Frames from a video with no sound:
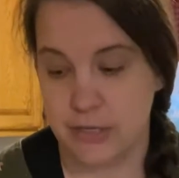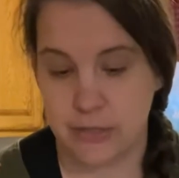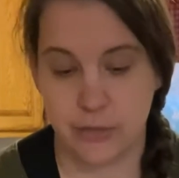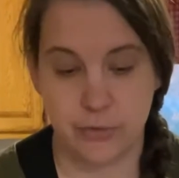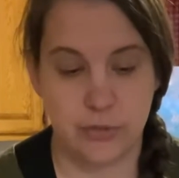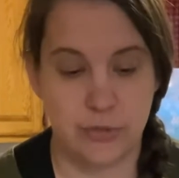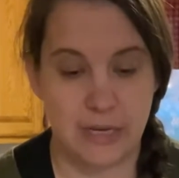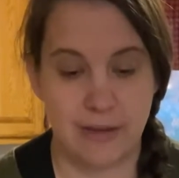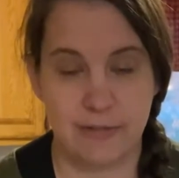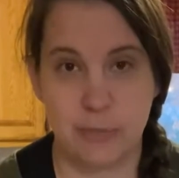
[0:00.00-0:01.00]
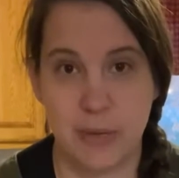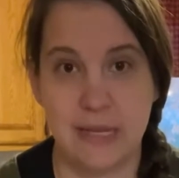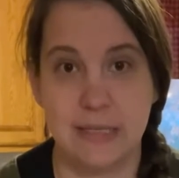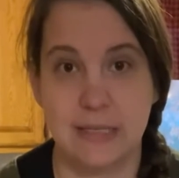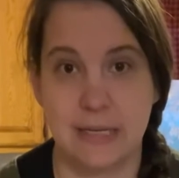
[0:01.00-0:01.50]
So to save
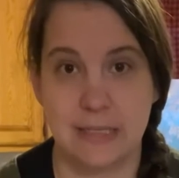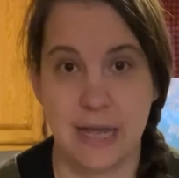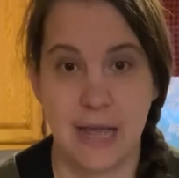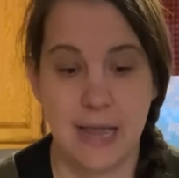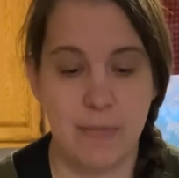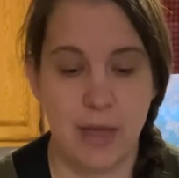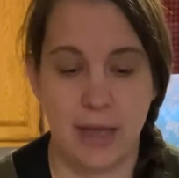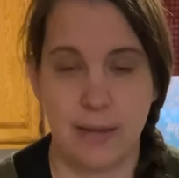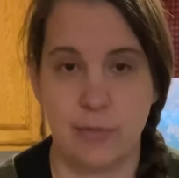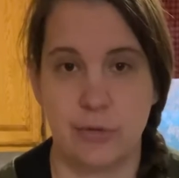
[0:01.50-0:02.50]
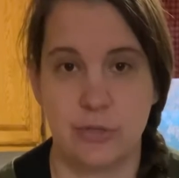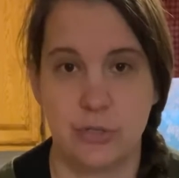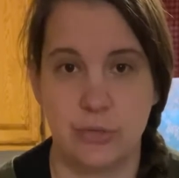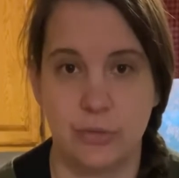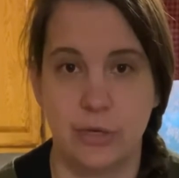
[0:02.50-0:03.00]
space and time, I'm going
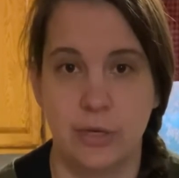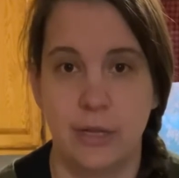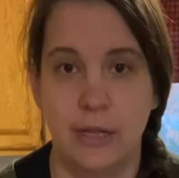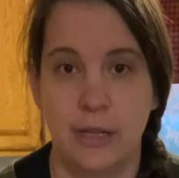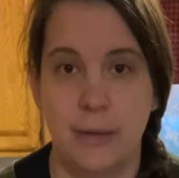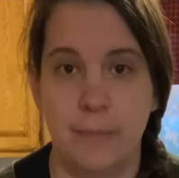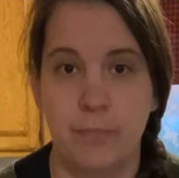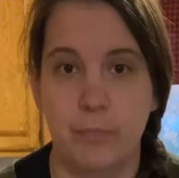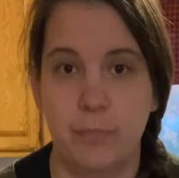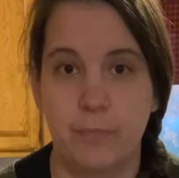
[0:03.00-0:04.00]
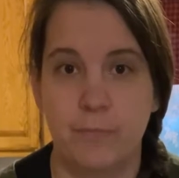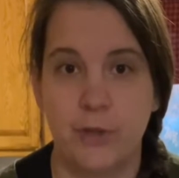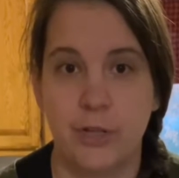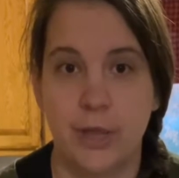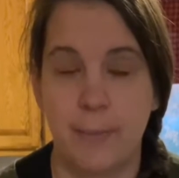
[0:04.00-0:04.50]
to
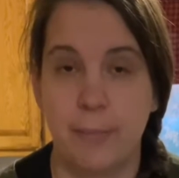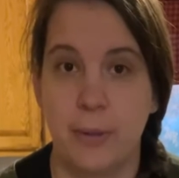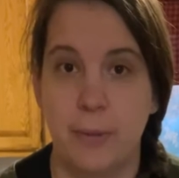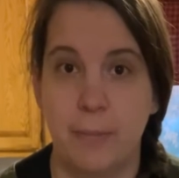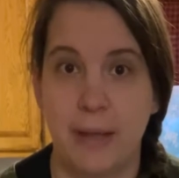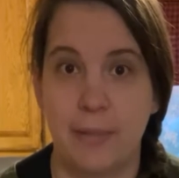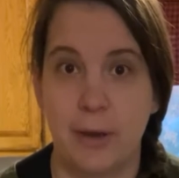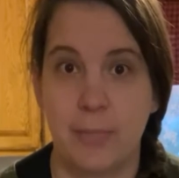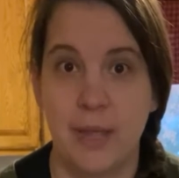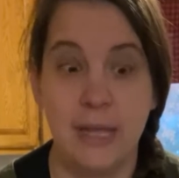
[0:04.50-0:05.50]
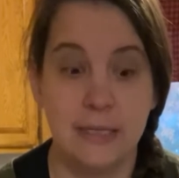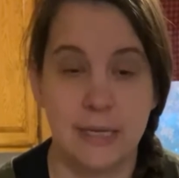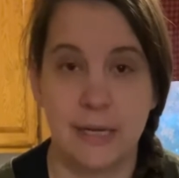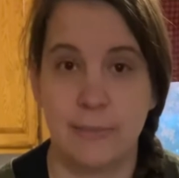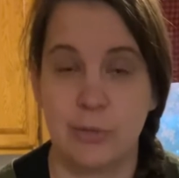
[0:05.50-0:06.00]
fill up Mylar bags
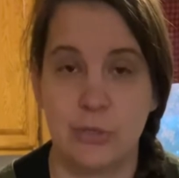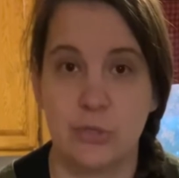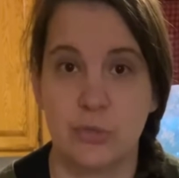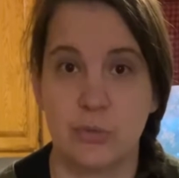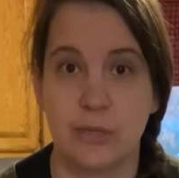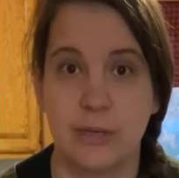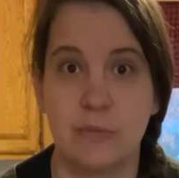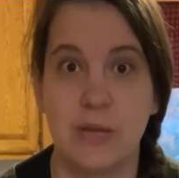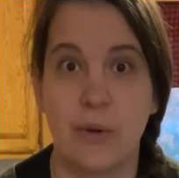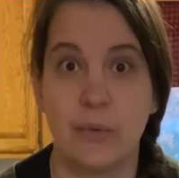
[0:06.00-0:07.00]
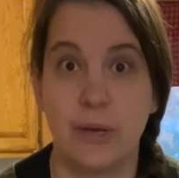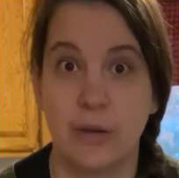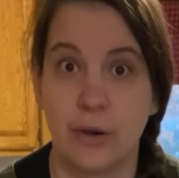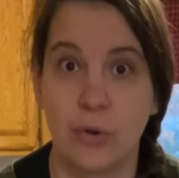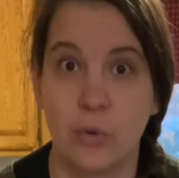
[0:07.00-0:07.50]
and I'm going to store them down in
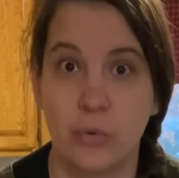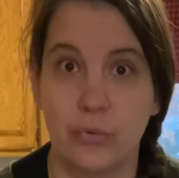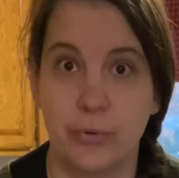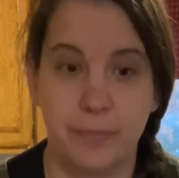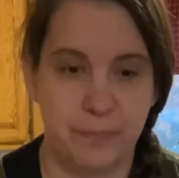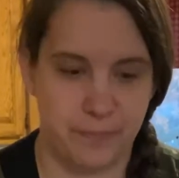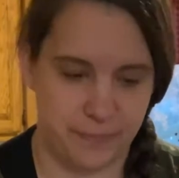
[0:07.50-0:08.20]
our cold room.